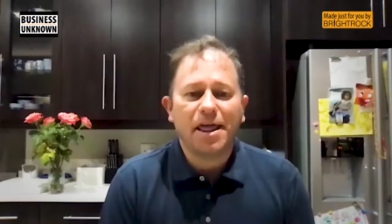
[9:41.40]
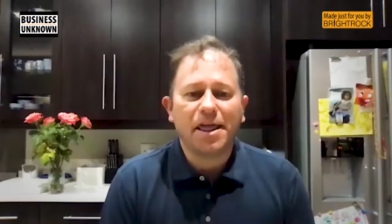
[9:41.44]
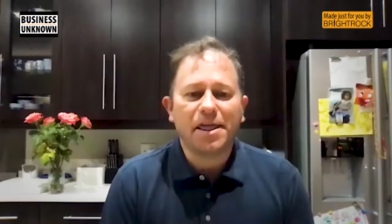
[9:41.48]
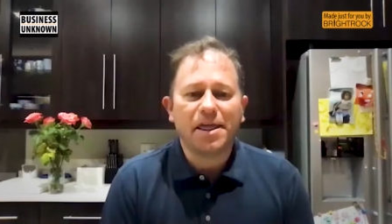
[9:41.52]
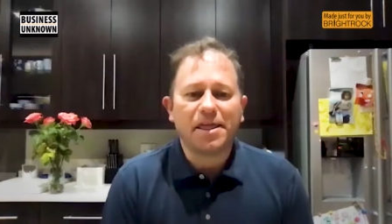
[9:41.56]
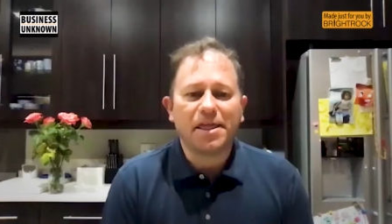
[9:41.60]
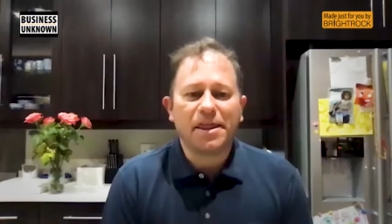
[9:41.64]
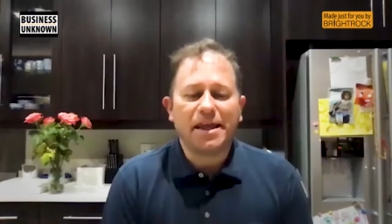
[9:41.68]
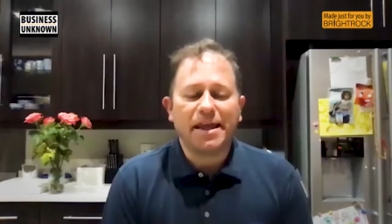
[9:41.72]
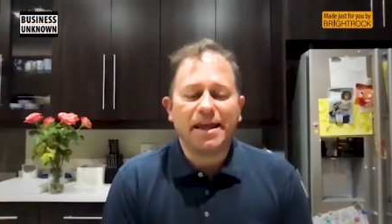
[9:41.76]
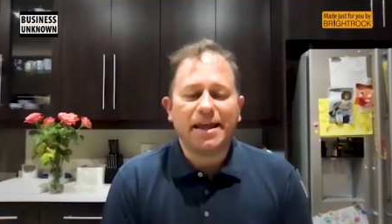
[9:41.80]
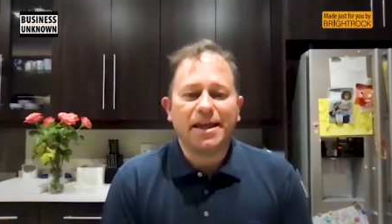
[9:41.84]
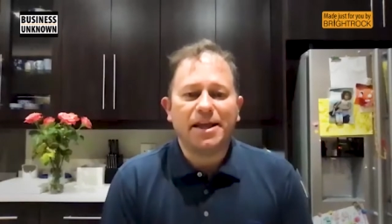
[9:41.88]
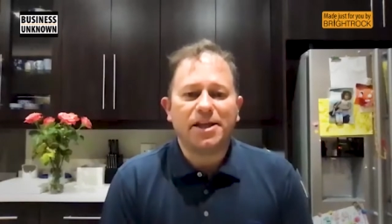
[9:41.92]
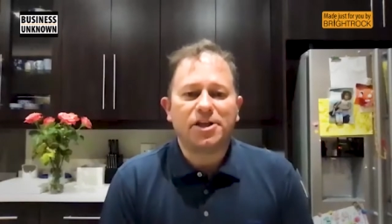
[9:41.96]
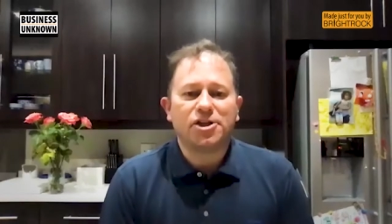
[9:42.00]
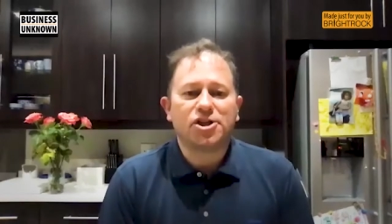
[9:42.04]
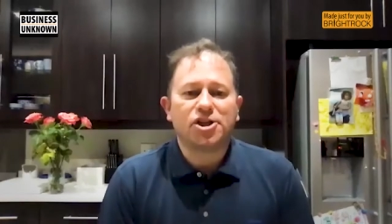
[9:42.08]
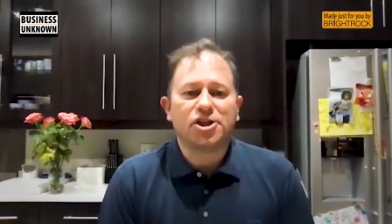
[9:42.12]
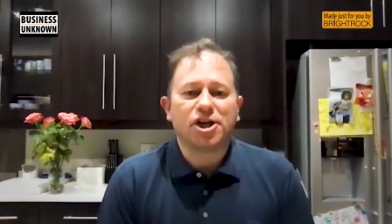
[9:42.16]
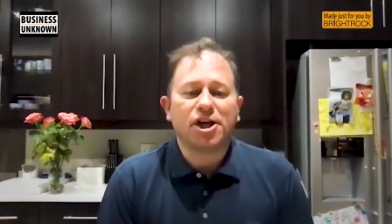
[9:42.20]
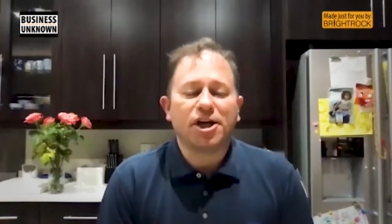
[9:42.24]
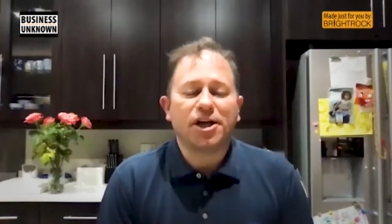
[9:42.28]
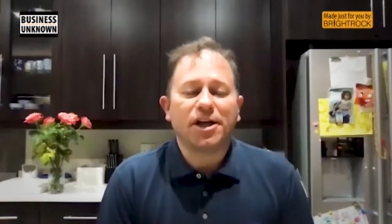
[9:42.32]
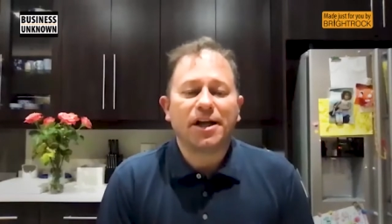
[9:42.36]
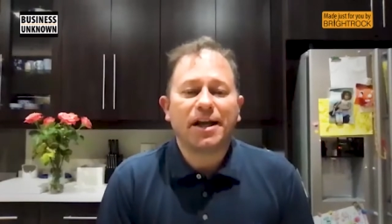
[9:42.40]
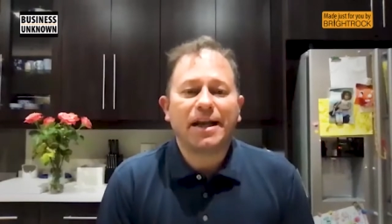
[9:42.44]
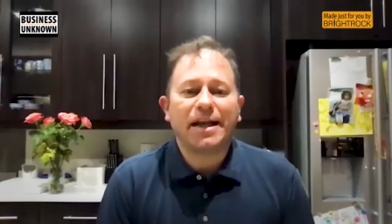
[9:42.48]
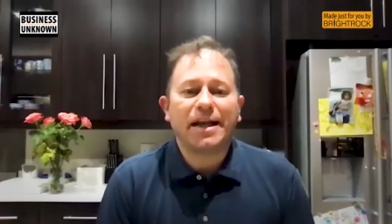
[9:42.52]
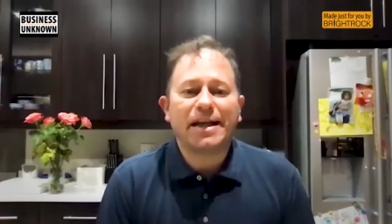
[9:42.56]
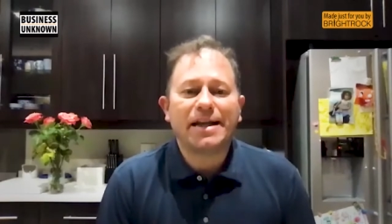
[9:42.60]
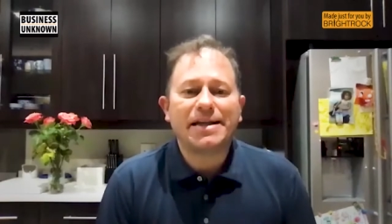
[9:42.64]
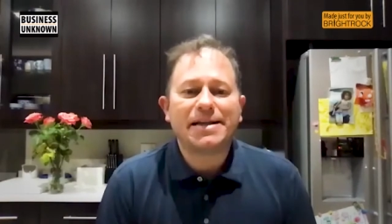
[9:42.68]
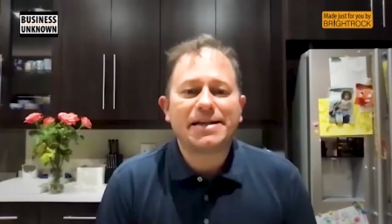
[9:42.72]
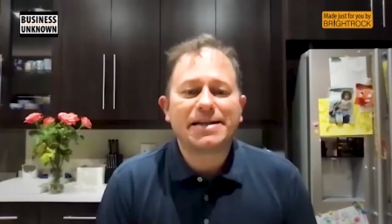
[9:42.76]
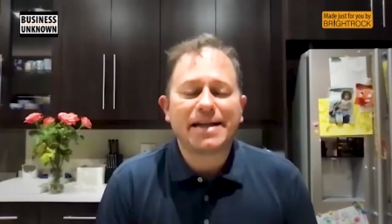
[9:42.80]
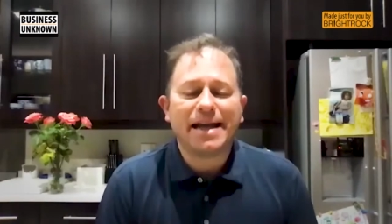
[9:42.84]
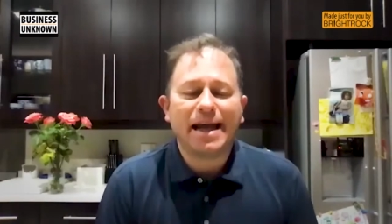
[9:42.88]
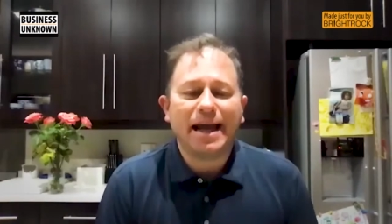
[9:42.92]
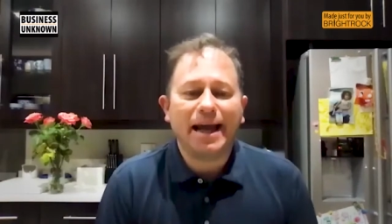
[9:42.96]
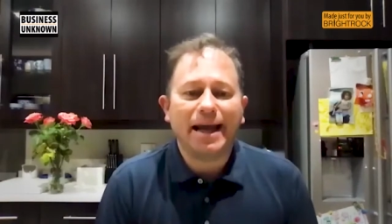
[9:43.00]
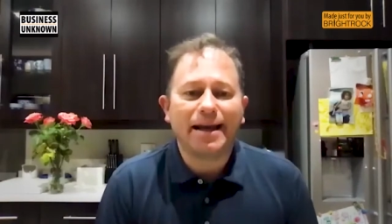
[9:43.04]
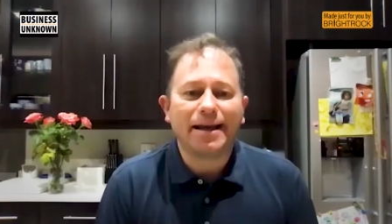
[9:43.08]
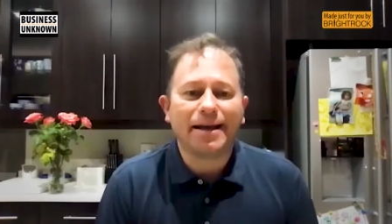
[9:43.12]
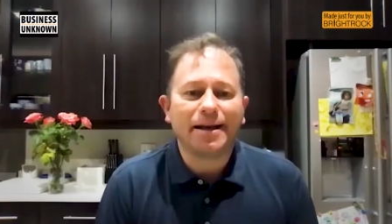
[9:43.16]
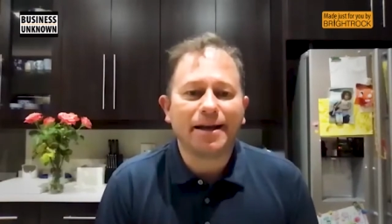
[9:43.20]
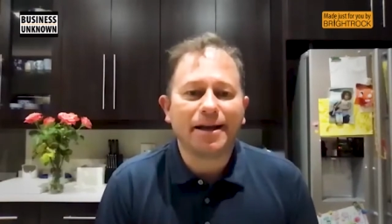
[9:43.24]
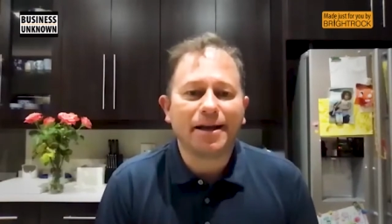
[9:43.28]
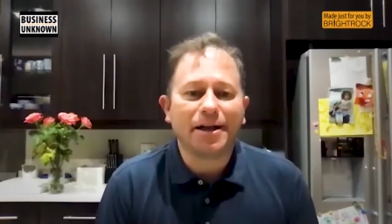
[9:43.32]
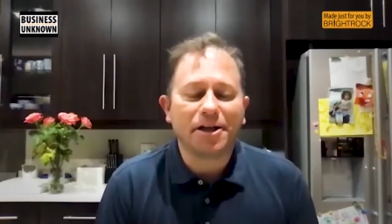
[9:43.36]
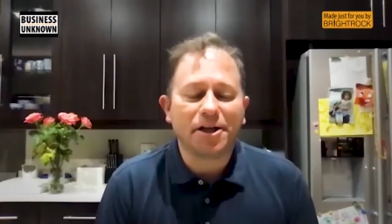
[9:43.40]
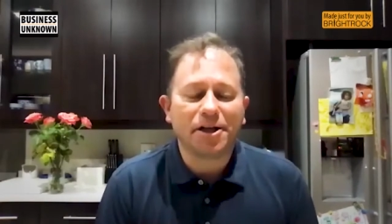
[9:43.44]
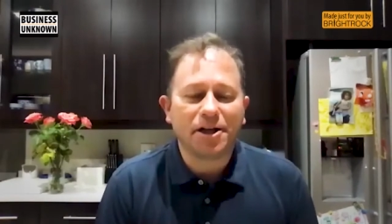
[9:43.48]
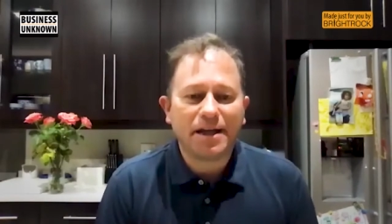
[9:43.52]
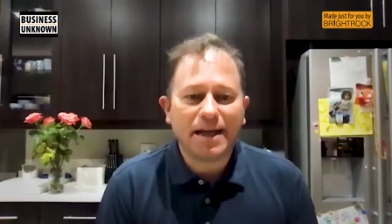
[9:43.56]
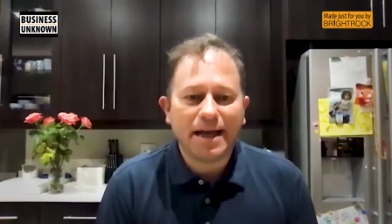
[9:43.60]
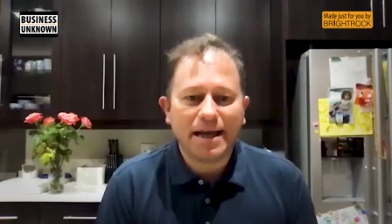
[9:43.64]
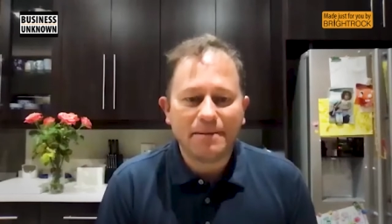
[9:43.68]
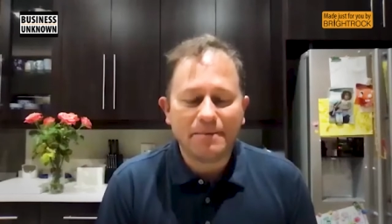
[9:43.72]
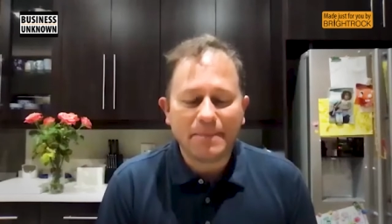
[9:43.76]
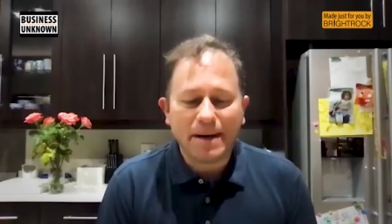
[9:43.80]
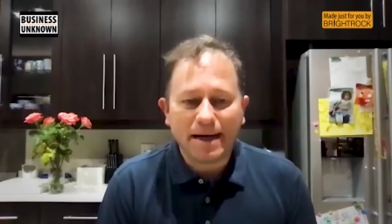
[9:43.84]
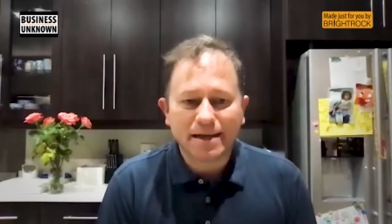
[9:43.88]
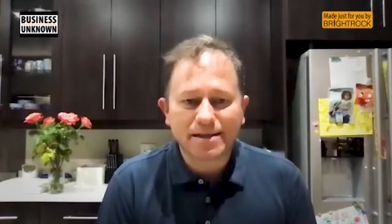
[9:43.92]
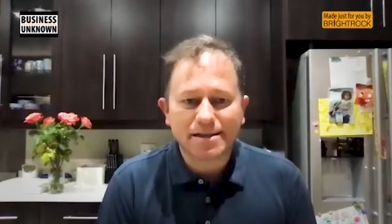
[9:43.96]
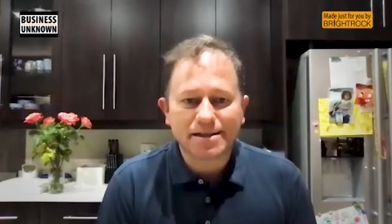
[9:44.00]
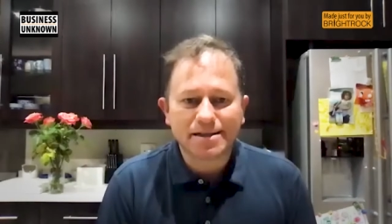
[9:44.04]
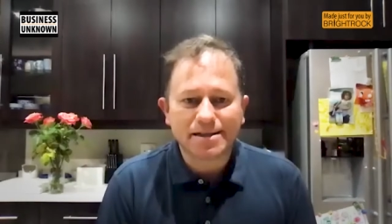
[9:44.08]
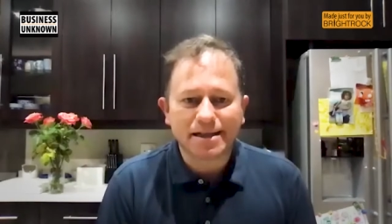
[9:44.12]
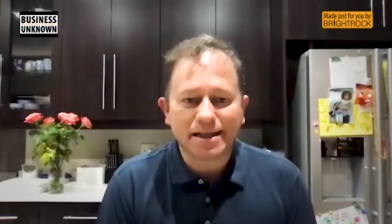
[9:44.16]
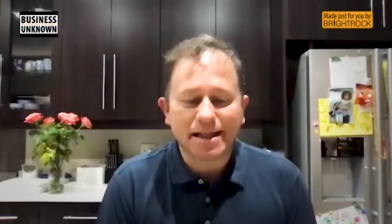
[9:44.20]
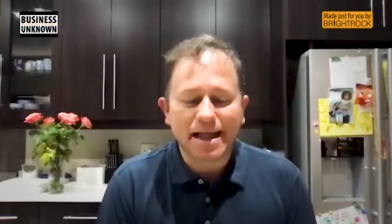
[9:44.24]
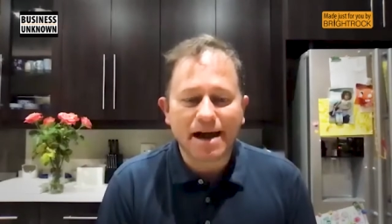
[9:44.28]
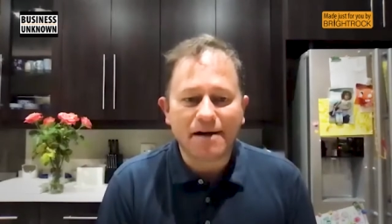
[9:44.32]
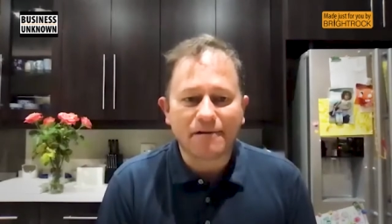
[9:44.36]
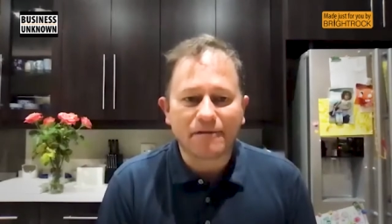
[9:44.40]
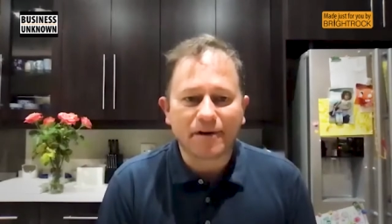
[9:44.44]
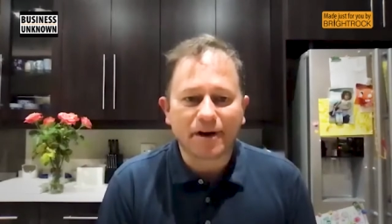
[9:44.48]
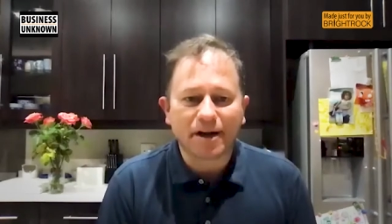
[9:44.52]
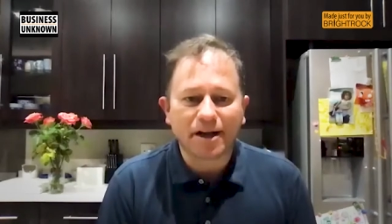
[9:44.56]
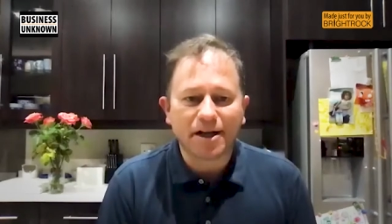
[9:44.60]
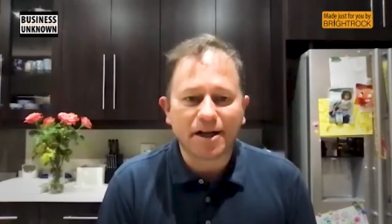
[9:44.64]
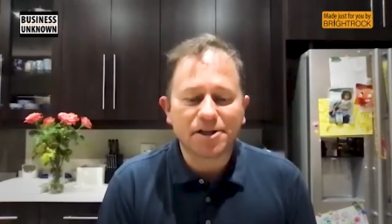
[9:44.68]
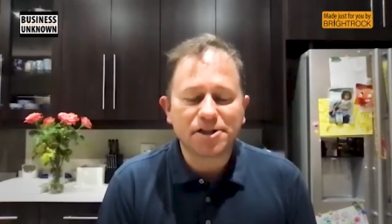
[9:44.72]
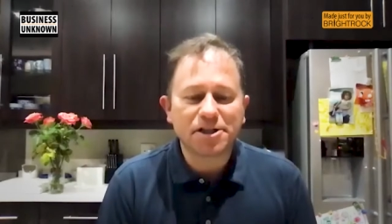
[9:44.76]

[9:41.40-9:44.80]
The journeys ended and you came back to South Africa.